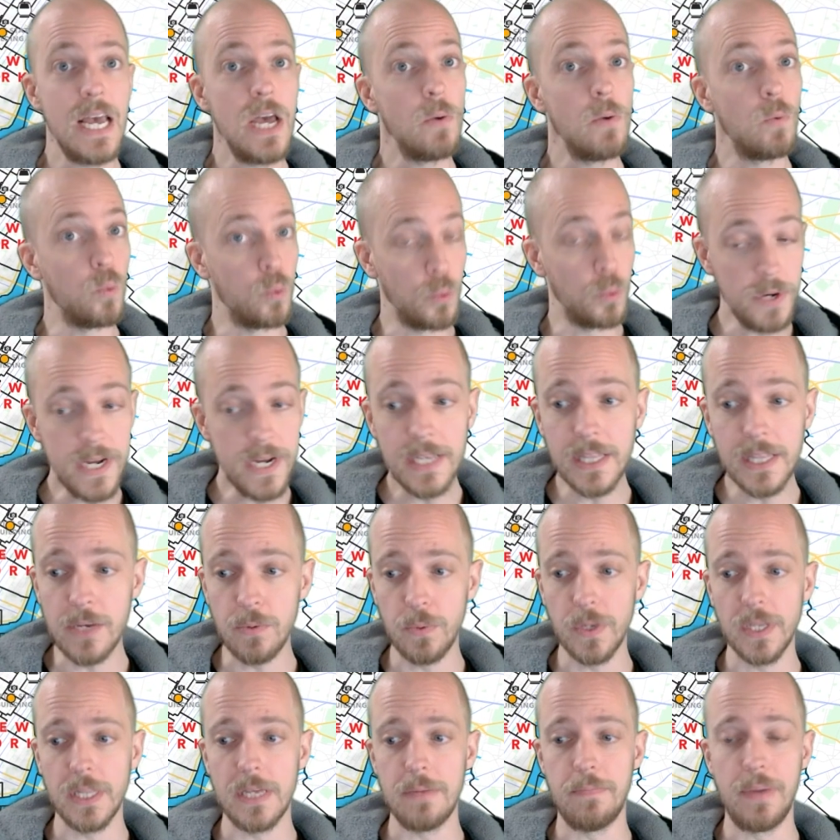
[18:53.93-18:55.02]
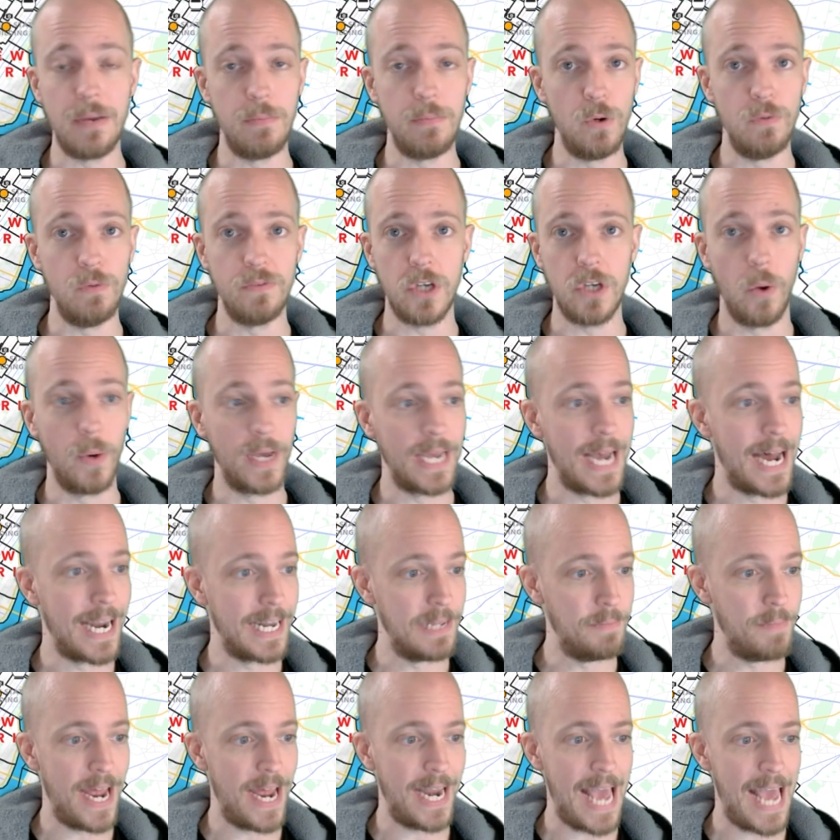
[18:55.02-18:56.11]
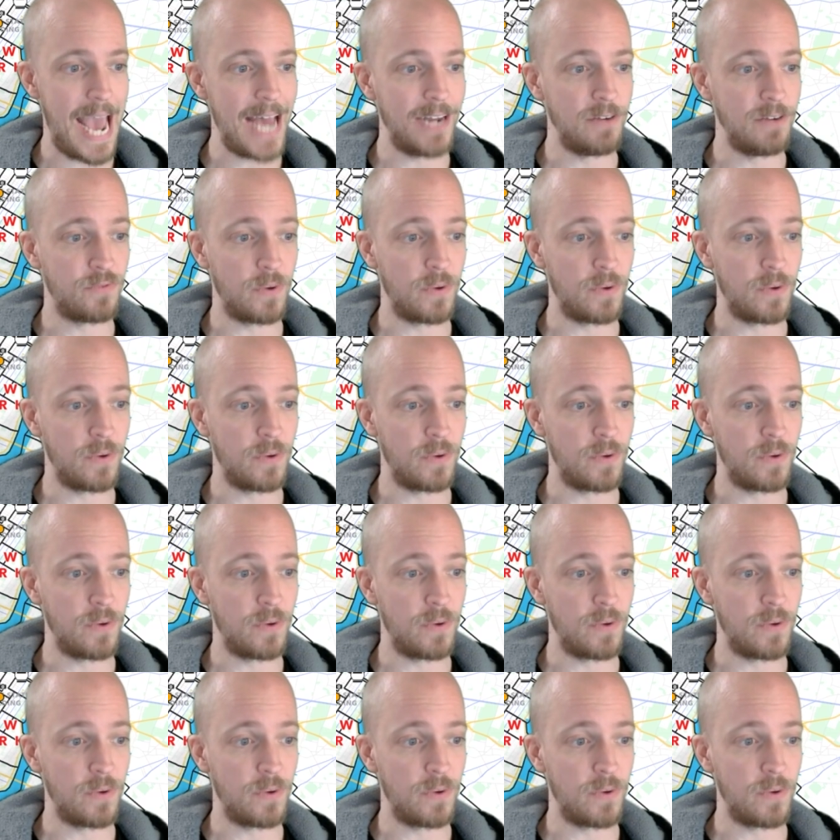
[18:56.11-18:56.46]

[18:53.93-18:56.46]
Really, really big moves going on in Manhattan